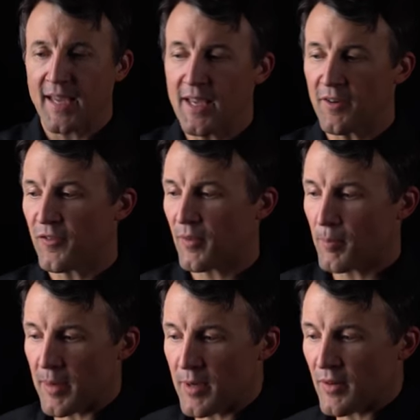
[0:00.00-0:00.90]
if
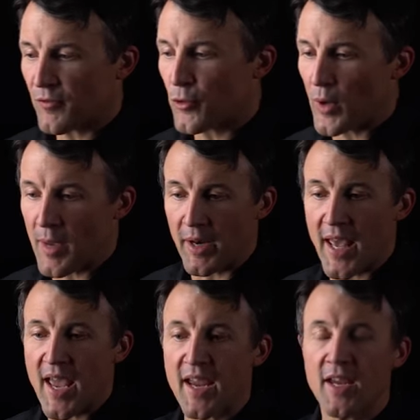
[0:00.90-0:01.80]
maybe through
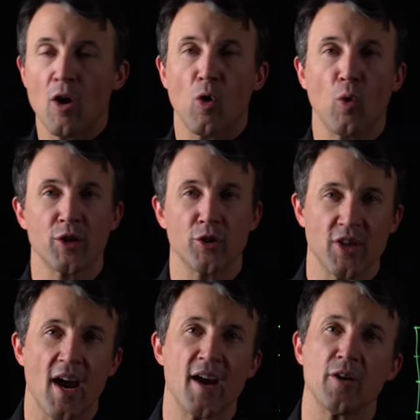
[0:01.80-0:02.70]
m&a or you're
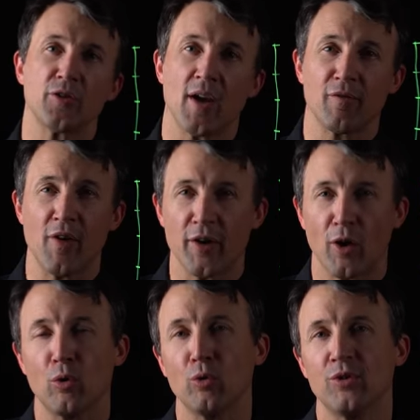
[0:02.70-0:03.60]
tired you have very
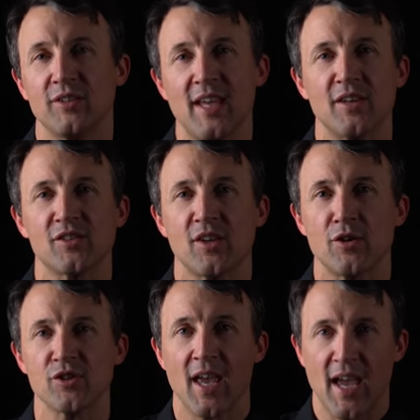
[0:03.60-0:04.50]
old data
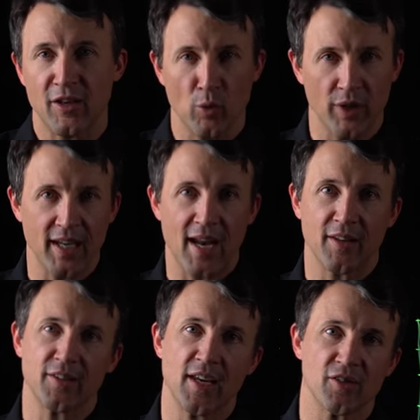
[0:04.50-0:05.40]
centers and you want to get out
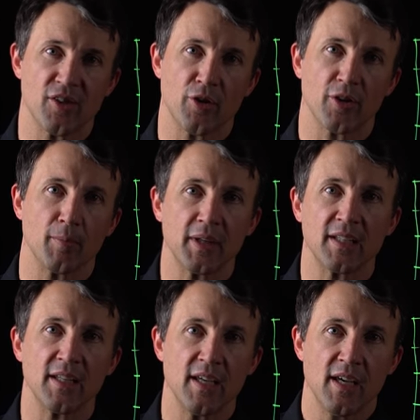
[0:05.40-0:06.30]
of the data center
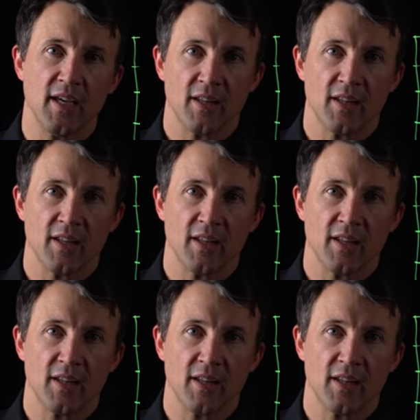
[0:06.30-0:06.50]
completely